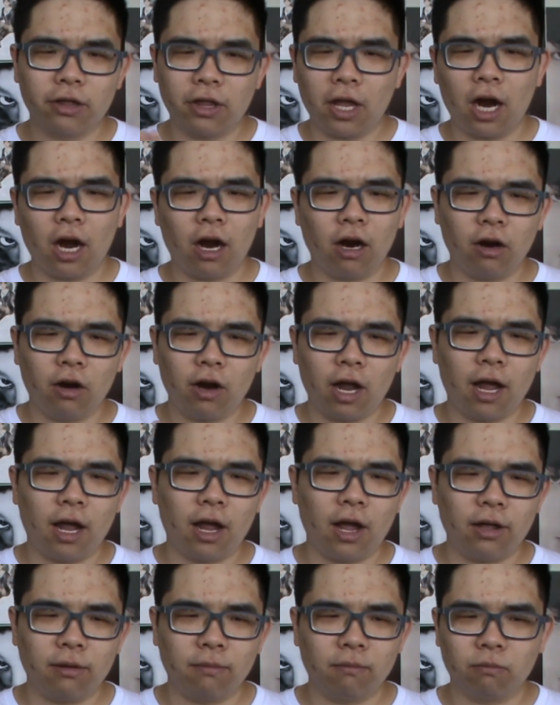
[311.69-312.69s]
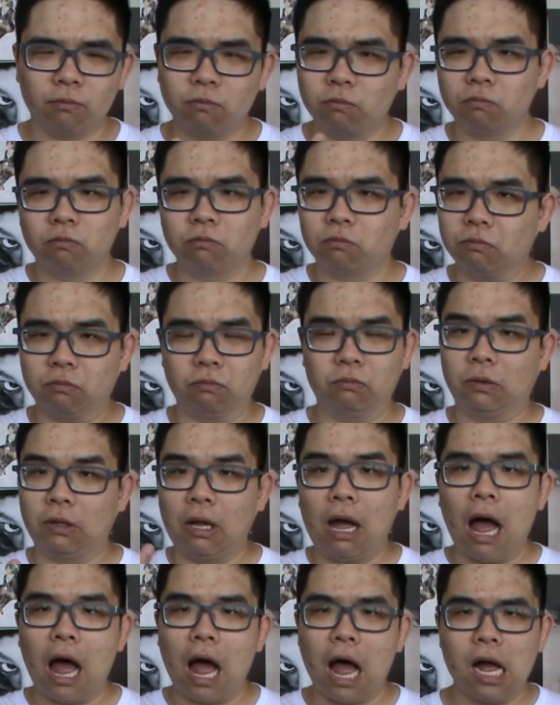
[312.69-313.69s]
and there, and
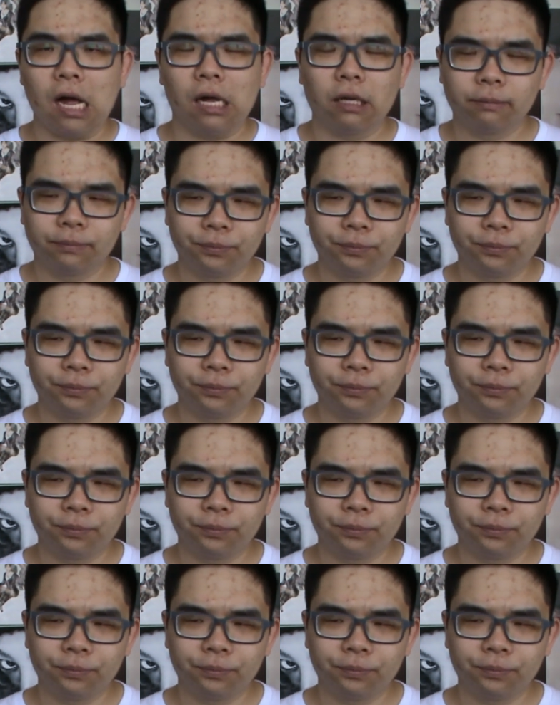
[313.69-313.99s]
blah.